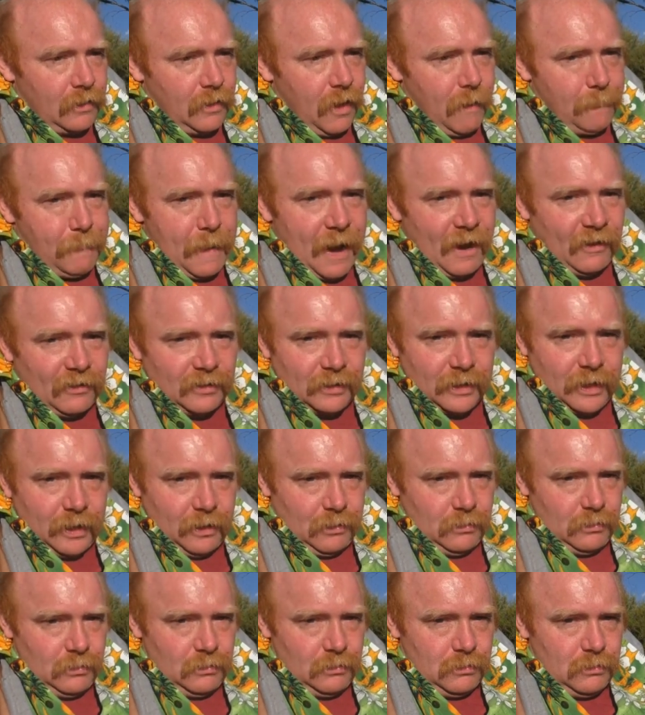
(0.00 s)
apparently.
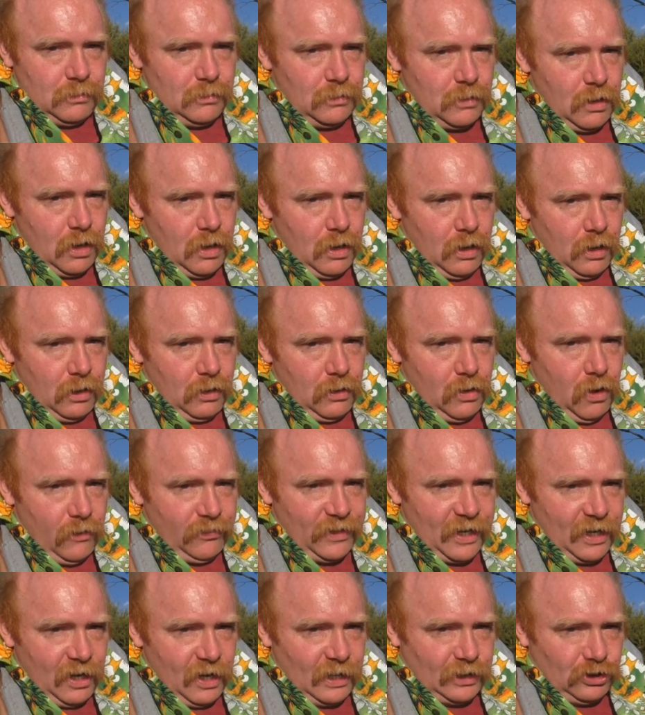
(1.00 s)

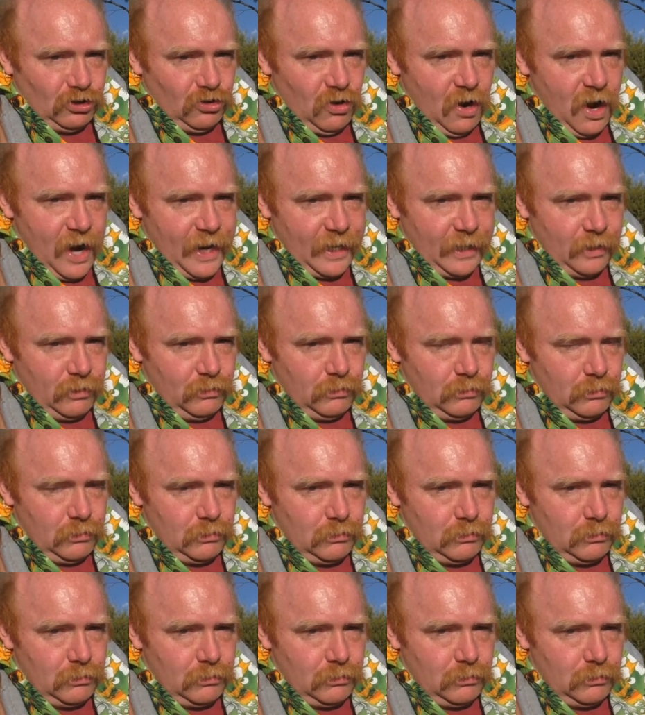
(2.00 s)
Not that I tried it.